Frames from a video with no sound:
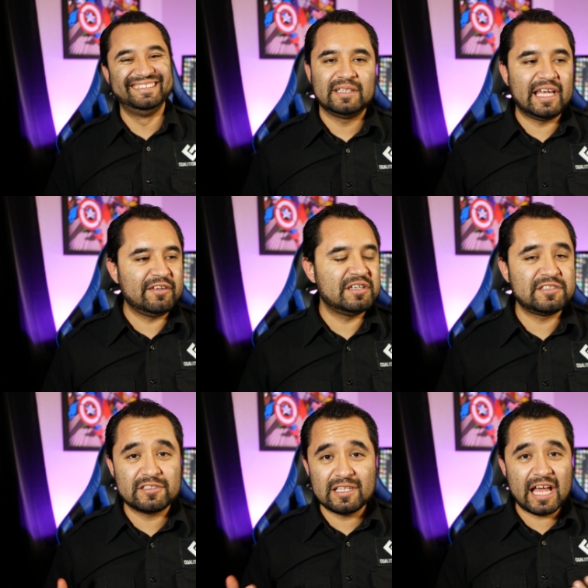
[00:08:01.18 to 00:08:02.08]
Anyways,
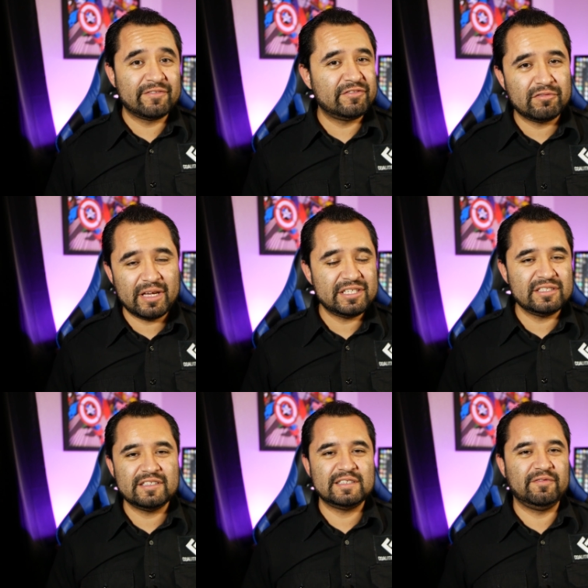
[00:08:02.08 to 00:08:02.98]
there's a lot of
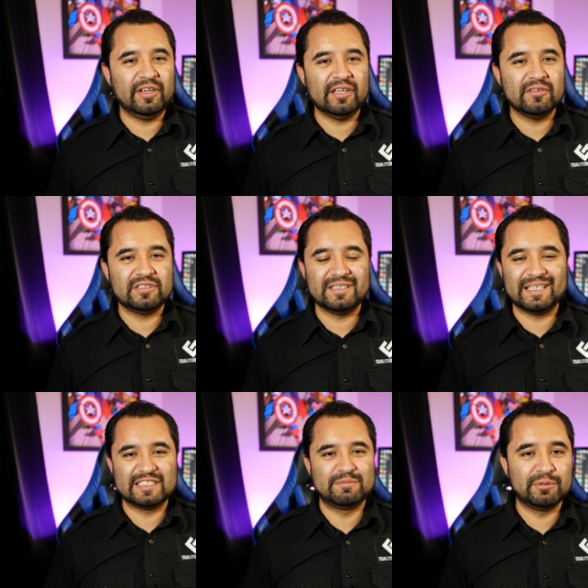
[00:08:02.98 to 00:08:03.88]
information in this video to
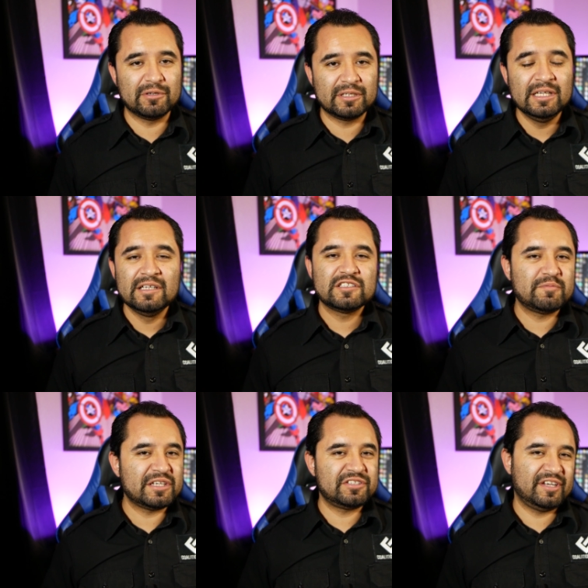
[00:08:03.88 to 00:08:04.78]
explore, so
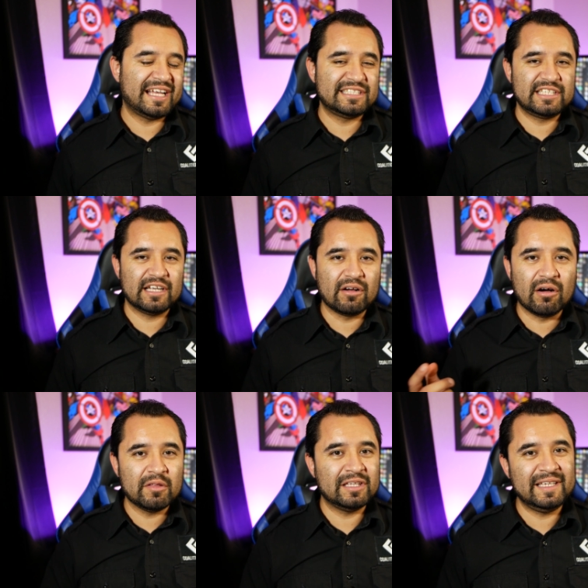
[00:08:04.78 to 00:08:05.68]
make sure you guys check
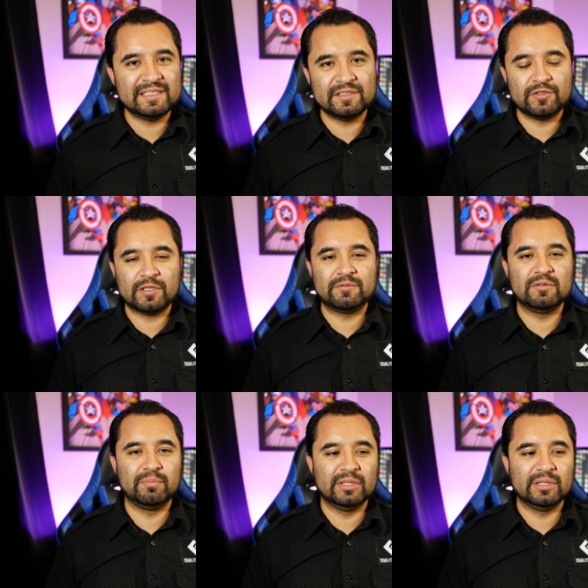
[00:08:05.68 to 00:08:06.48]
all the links in the description